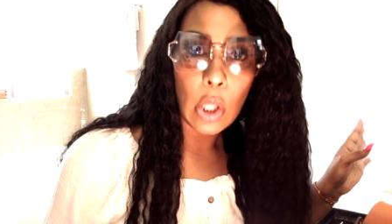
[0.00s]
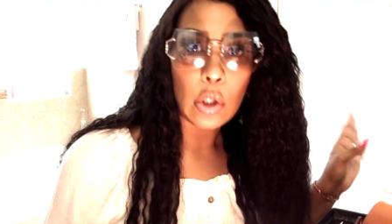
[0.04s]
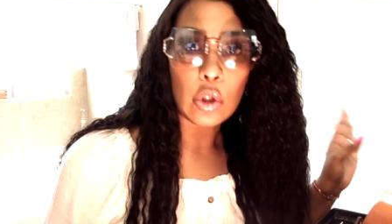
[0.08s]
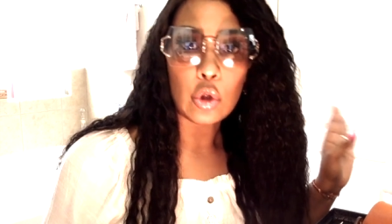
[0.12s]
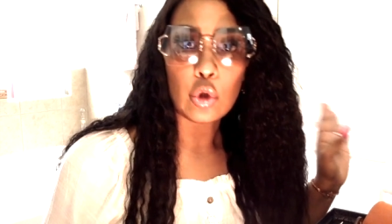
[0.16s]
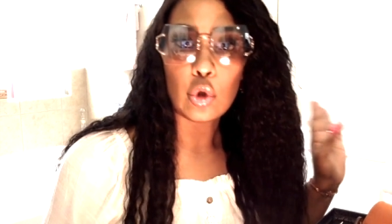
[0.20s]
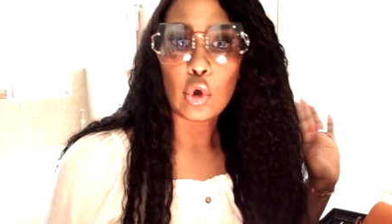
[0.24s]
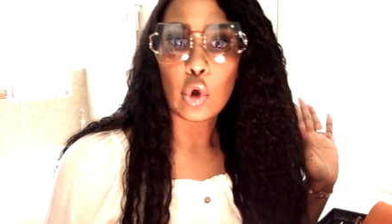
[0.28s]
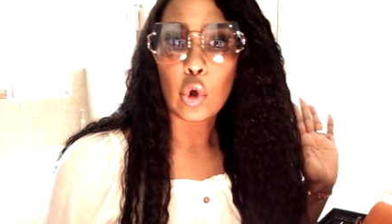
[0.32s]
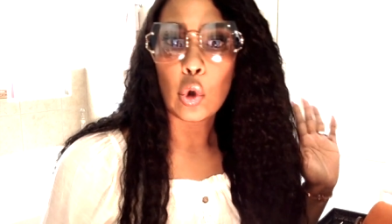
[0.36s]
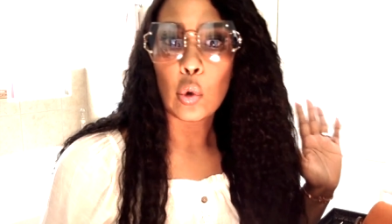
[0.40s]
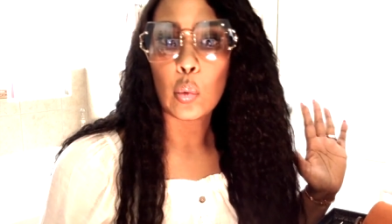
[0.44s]

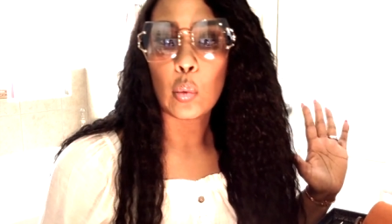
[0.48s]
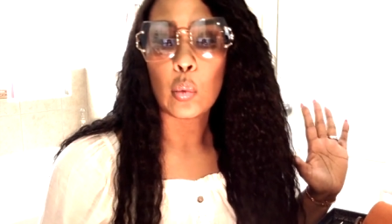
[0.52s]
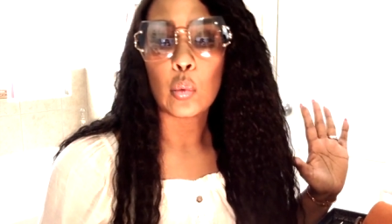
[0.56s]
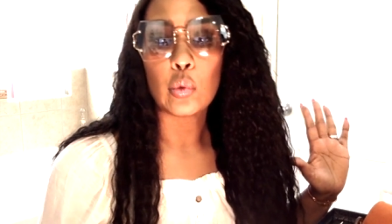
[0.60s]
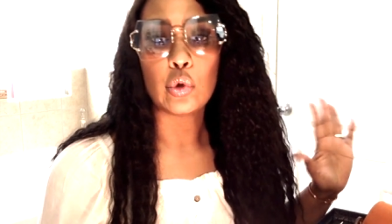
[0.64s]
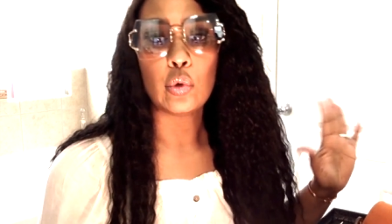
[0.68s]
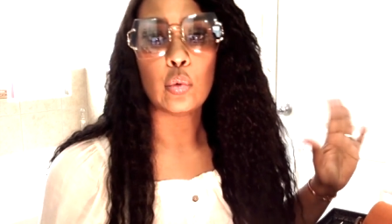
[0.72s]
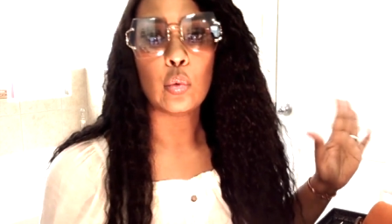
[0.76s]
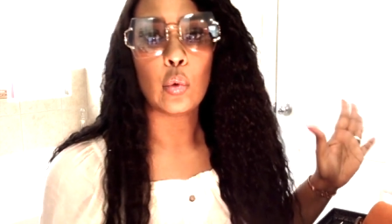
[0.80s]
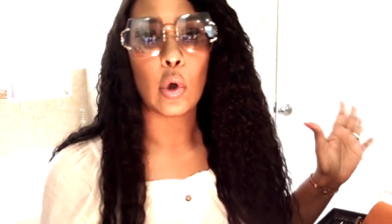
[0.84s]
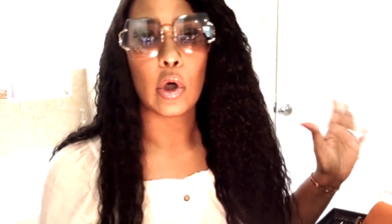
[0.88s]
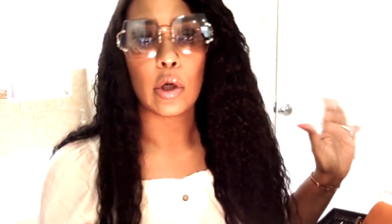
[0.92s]
You don't
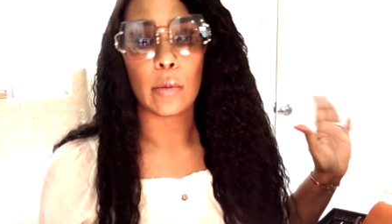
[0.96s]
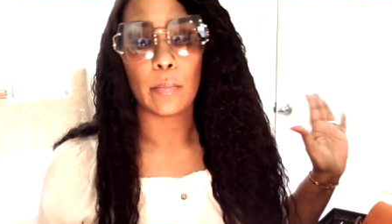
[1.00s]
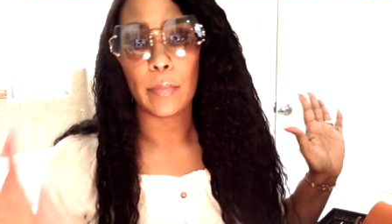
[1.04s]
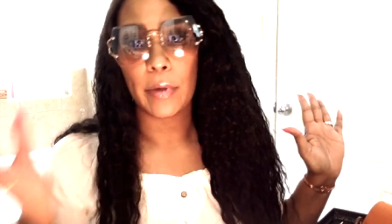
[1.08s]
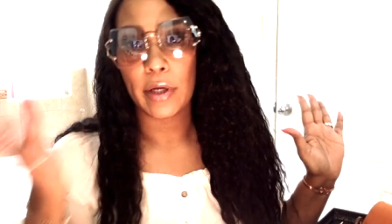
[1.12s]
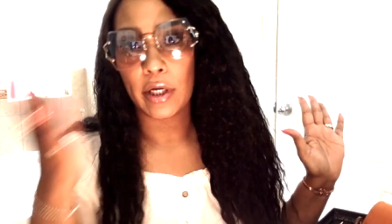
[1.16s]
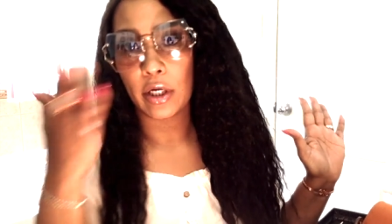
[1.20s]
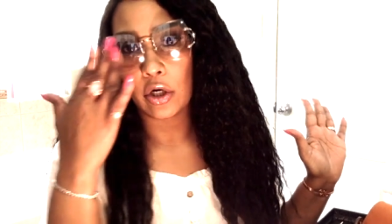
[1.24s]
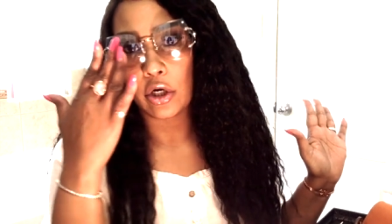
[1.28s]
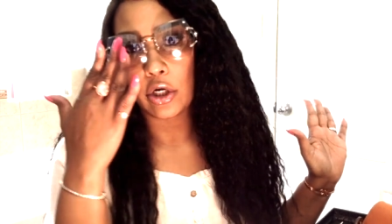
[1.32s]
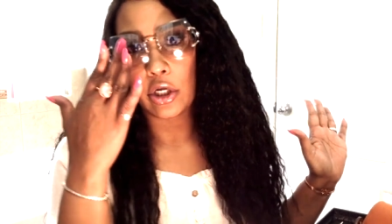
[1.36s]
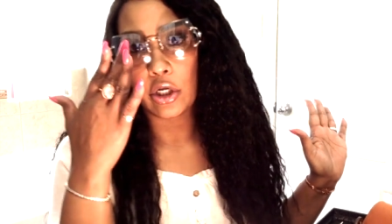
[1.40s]
you want a
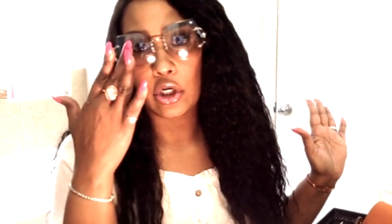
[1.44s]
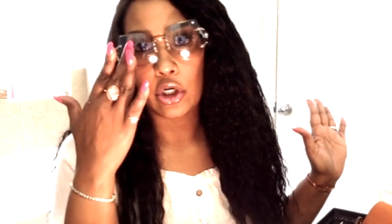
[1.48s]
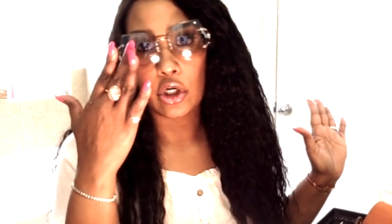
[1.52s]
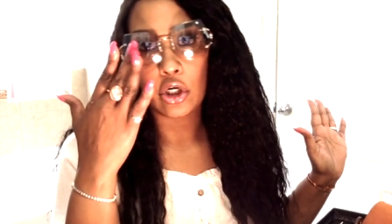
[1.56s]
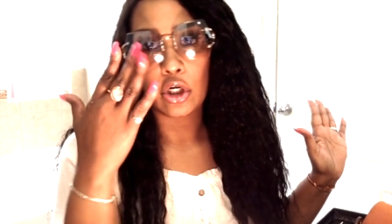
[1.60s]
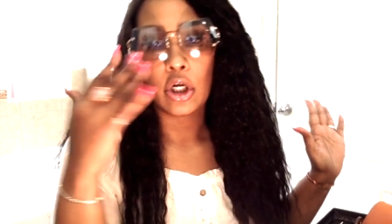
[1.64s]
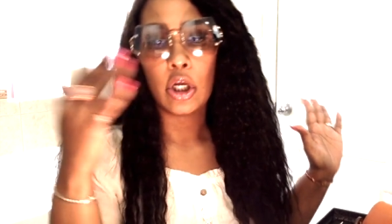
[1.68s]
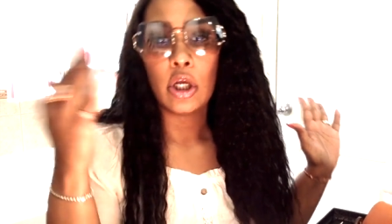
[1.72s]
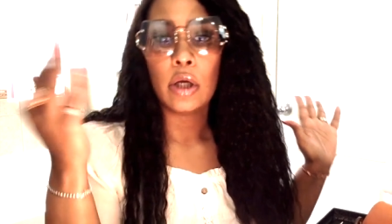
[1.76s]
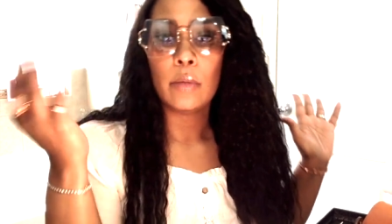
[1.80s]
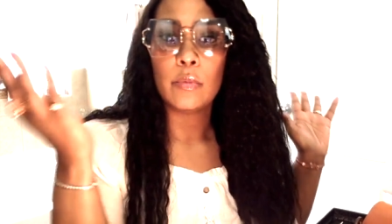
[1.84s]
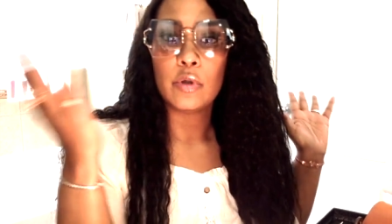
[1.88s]

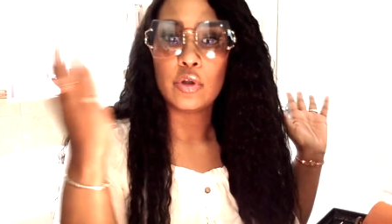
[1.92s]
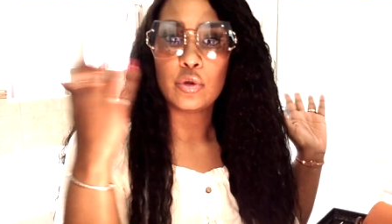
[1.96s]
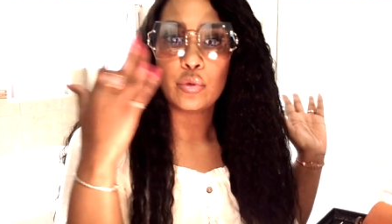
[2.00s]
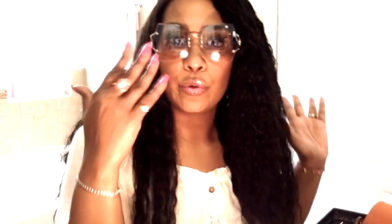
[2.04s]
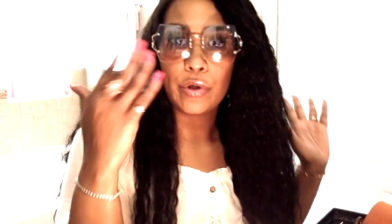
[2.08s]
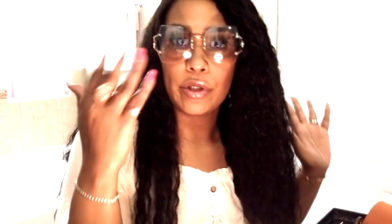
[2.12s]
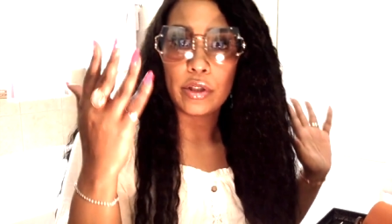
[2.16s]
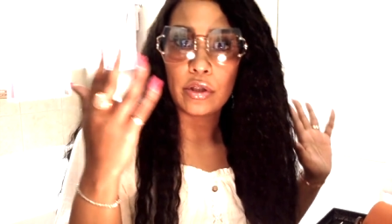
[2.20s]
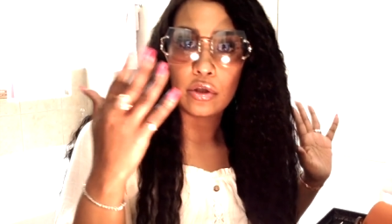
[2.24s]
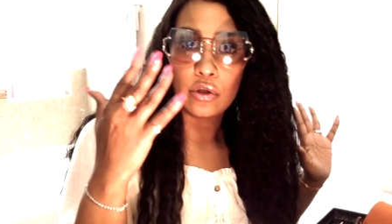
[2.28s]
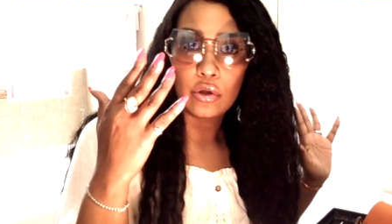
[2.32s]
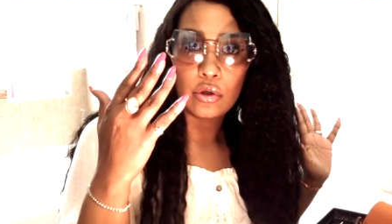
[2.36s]
barrier
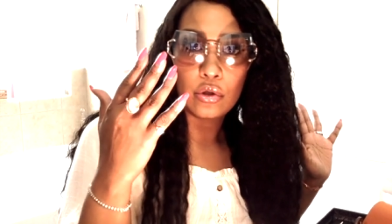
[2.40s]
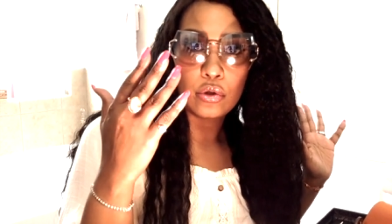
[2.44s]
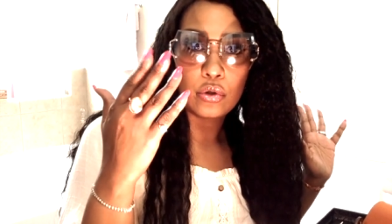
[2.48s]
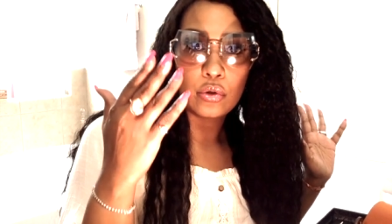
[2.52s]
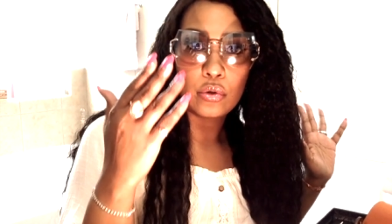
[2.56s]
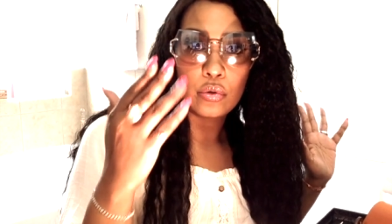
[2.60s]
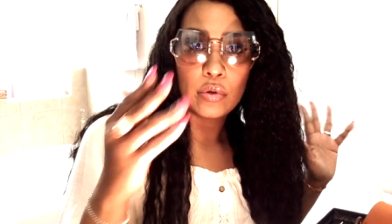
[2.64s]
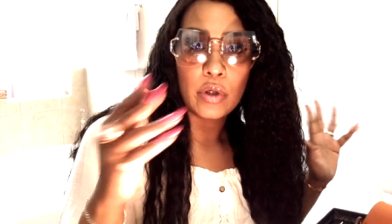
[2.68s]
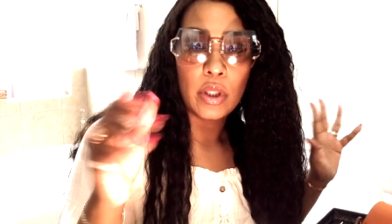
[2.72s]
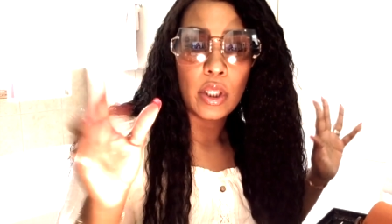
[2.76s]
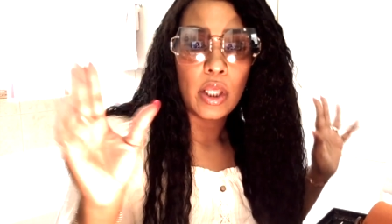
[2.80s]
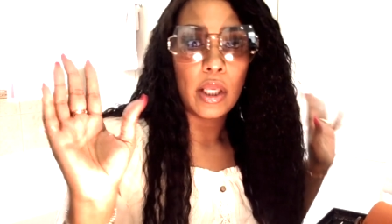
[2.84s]
between
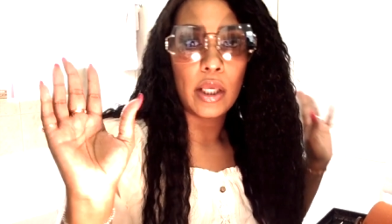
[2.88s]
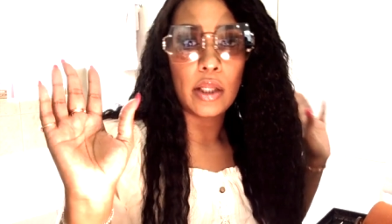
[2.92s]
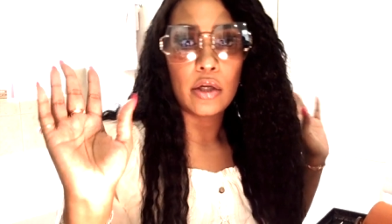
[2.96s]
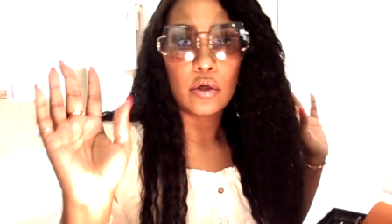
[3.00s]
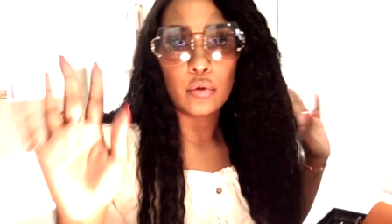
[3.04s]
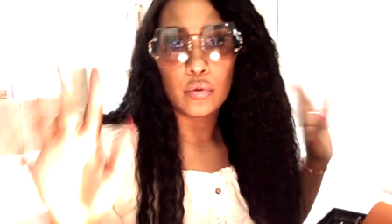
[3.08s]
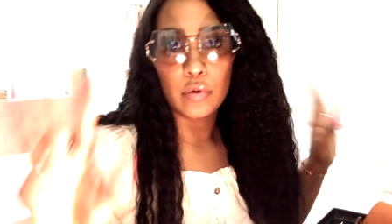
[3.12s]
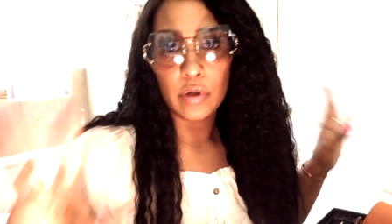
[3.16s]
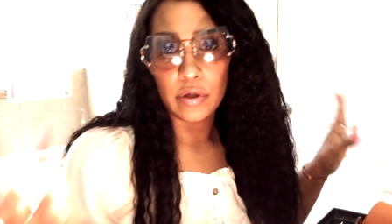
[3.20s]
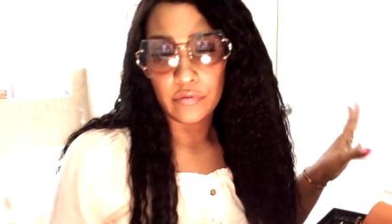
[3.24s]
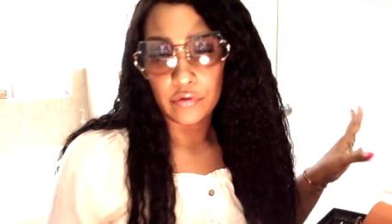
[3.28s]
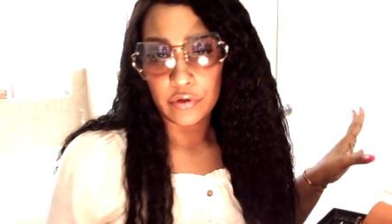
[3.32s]
you and
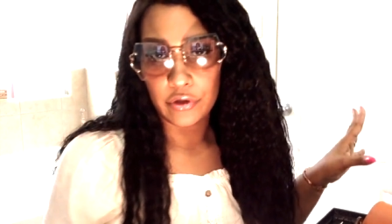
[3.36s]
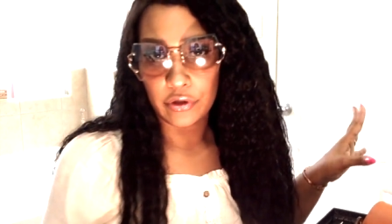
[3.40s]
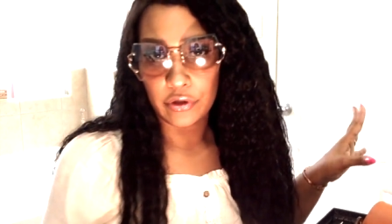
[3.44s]
whoever